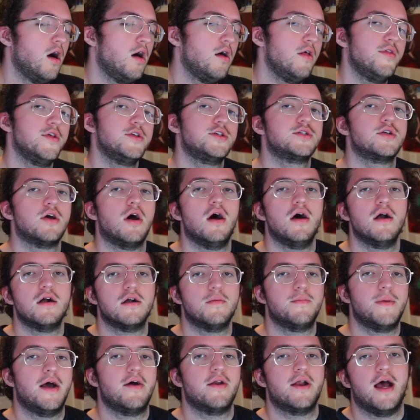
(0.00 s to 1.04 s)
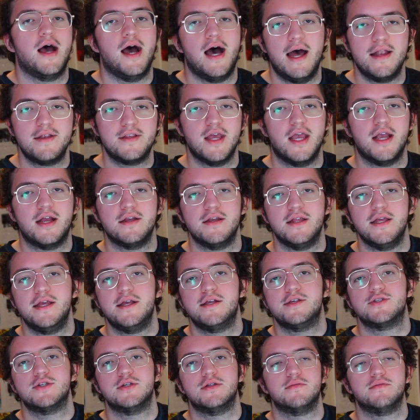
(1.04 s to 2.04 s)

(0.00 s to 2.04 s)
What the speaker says: All this talk about hot techniques